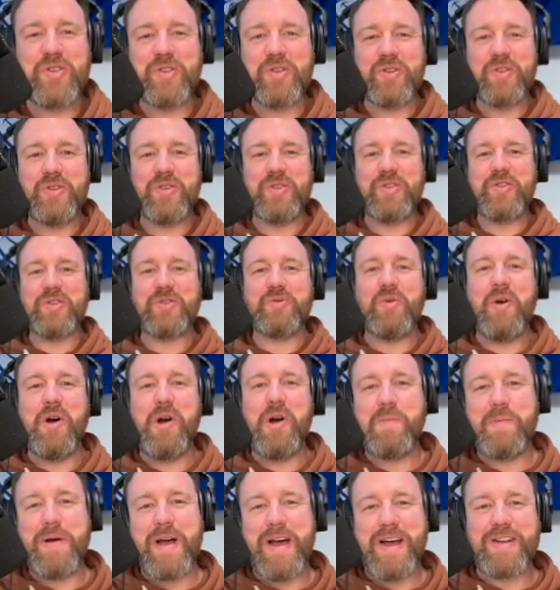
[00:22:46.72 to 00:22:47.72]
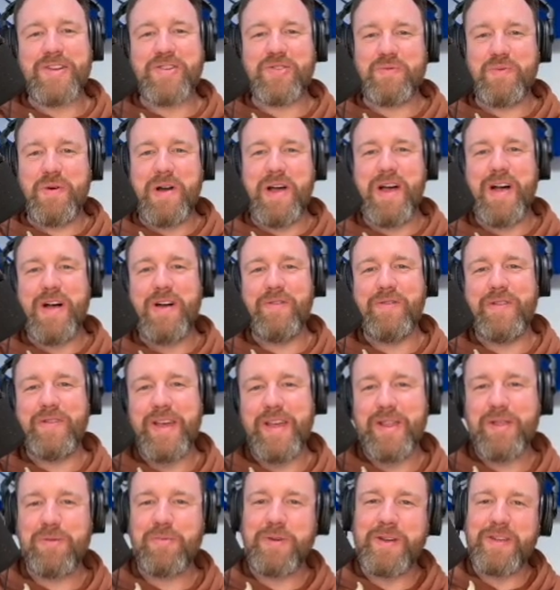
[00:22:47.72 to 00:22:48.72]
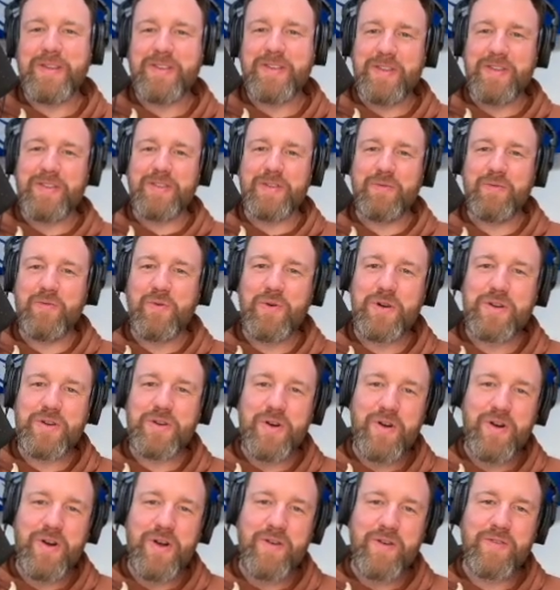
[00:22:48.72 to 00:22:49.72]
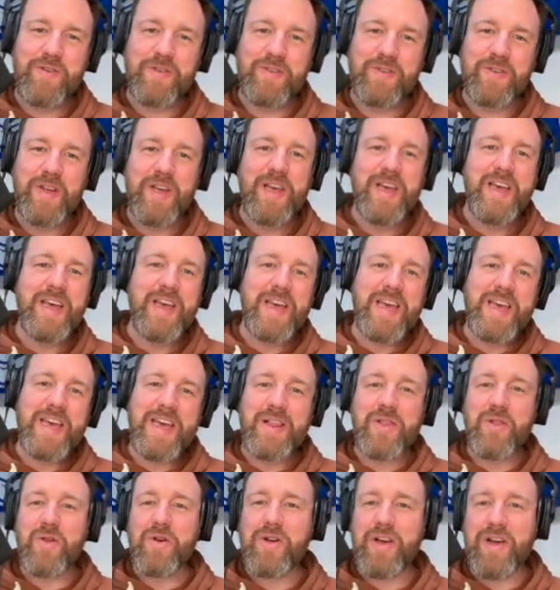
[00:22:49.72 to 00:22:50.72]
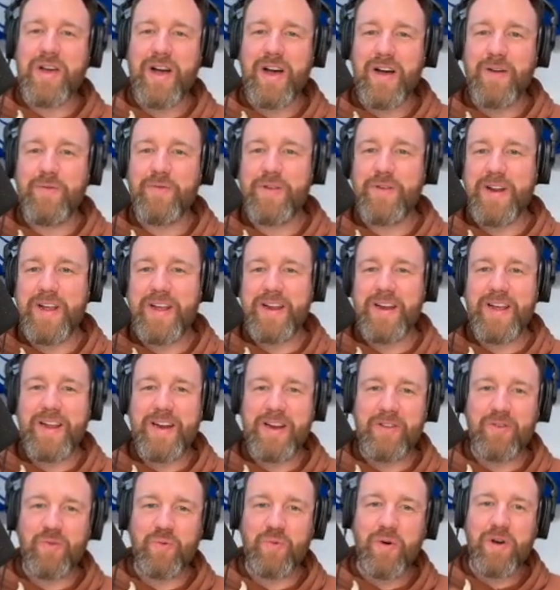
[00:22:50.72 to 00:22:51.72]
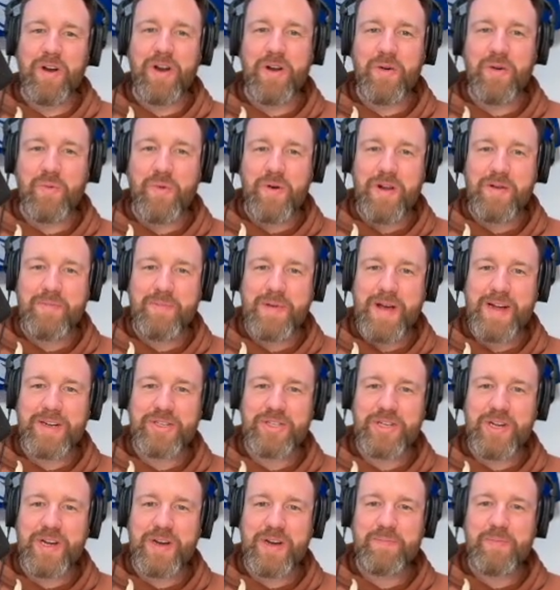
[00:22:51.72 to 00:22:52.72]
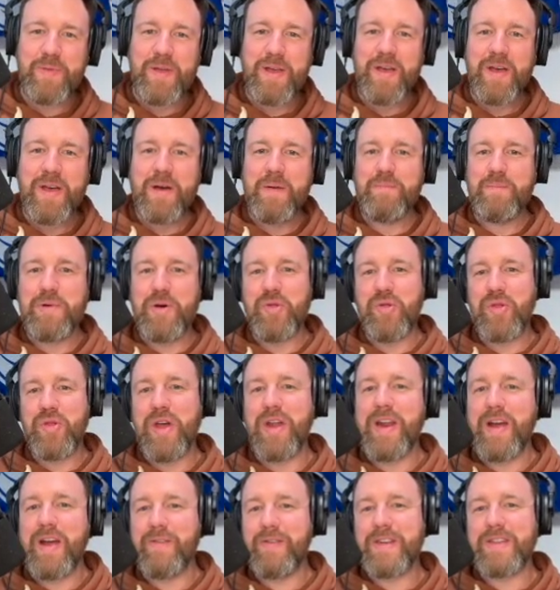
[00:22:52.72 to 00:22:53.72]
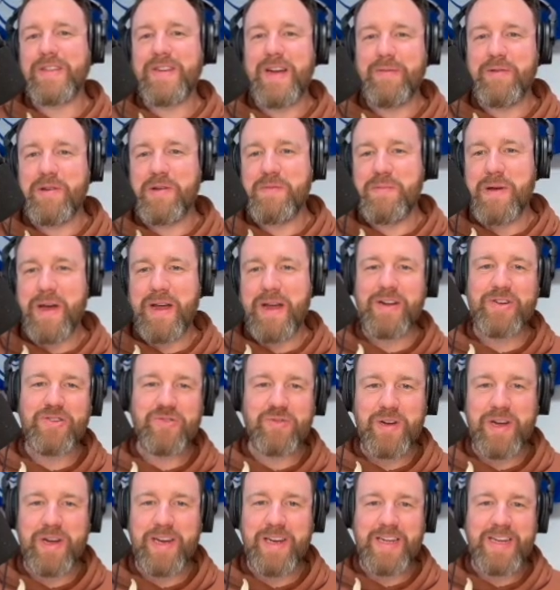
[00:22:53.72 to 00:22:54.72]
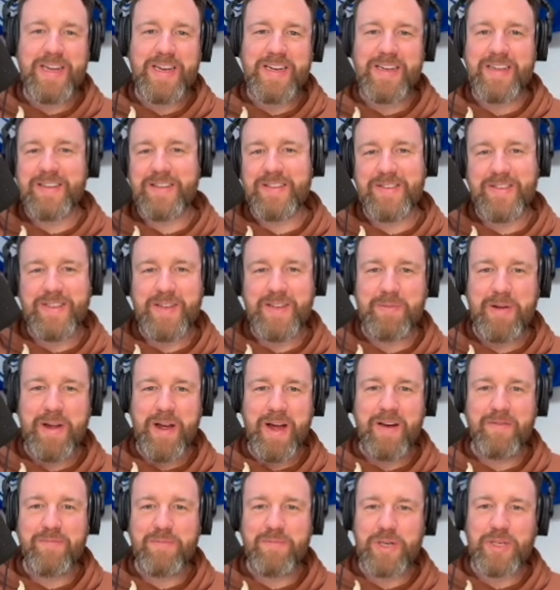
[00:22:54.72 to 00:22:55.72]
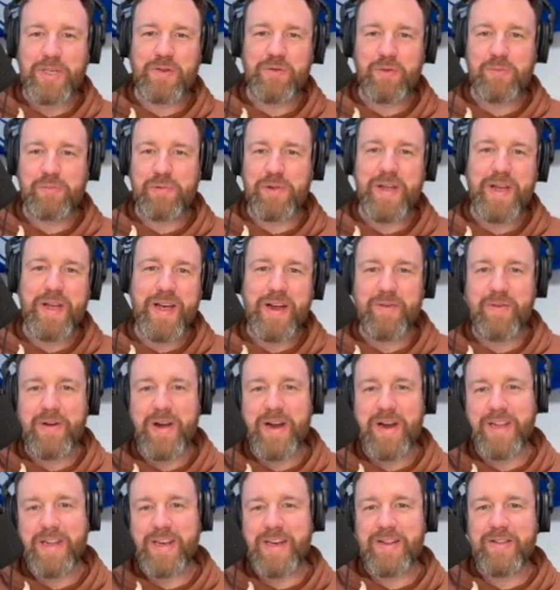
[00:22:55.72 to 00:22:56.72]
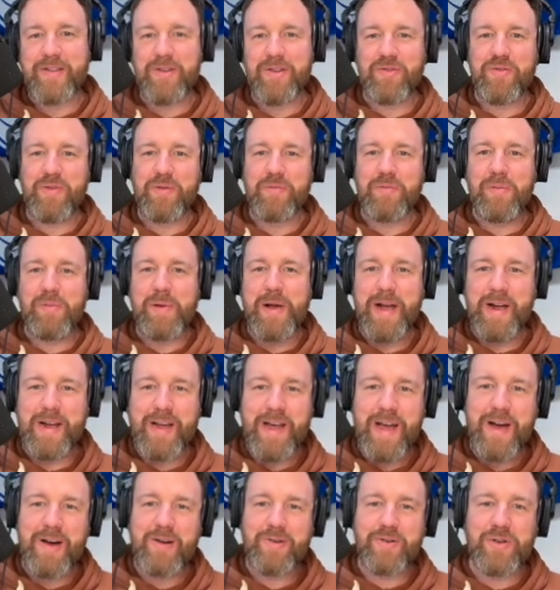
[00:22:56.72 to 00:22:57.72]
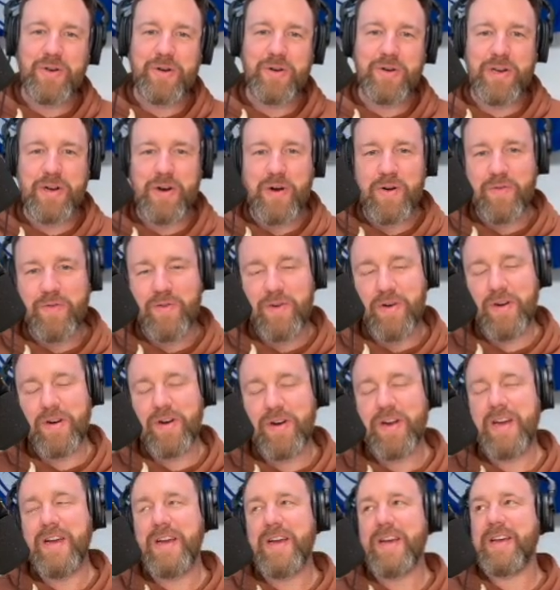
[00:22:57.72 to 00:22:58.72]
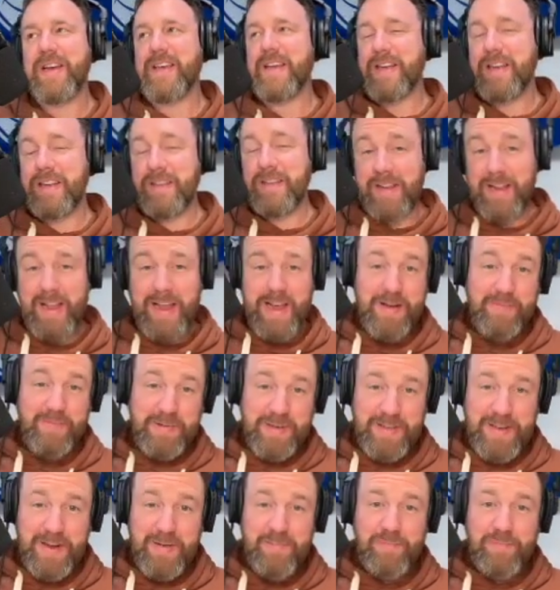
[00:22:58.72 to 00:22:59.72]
Swope had 12. He had 3 assists and 4 turnovers. He looked confident in his one-on-one matchup, but then every time he'd penetrate, he didn't seem to have much of a plan, right? He'd either dribble back out, turn it over, get his layup attempt